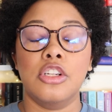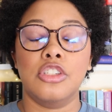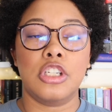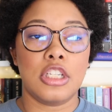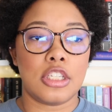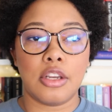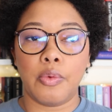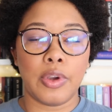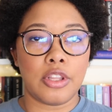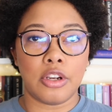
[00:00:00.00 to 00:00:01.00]
She's
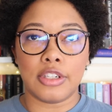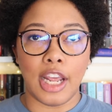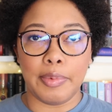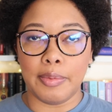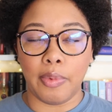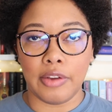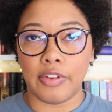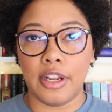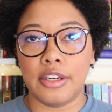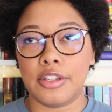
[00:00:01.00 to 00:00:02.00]
with her deadbeat
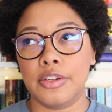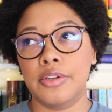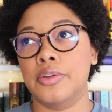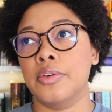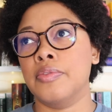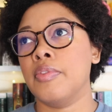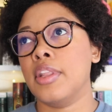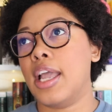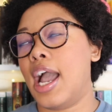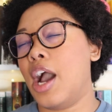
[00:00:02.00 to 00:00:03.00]
boyfriend who
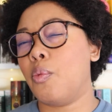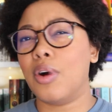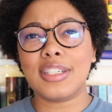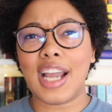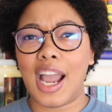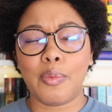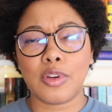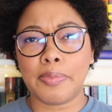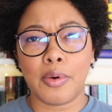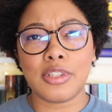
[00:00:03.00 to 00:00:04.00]
at one time
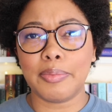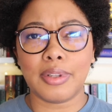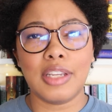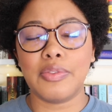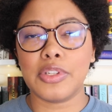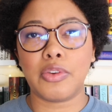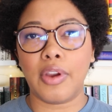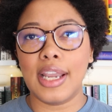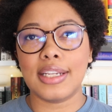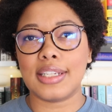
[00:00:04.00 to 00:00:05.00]
we're supposed to believe was
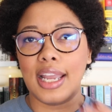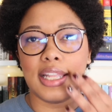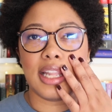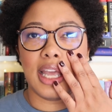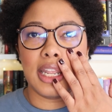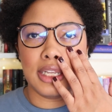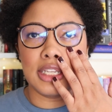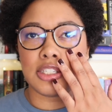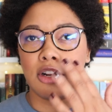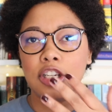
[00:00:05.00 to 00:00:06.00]
great, and then
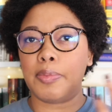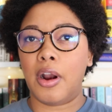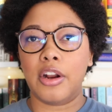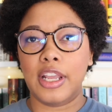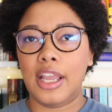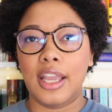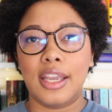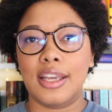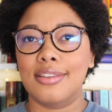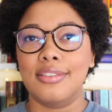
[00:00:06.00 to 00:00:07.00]
he starts
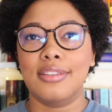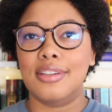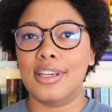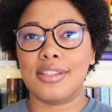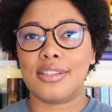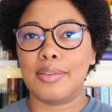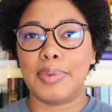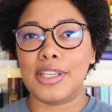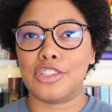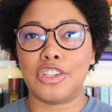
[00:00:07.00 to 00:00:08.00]
partying and is a
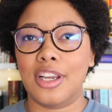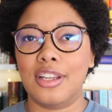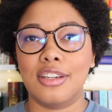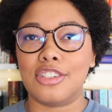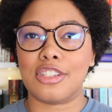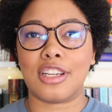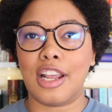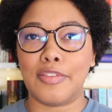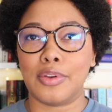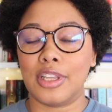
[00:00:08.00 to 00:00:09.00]
piece of shit and is just like
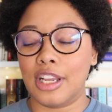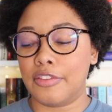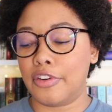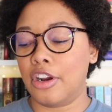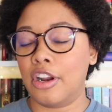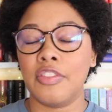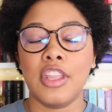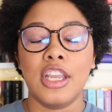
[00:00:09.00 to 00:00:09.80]
never really there for her.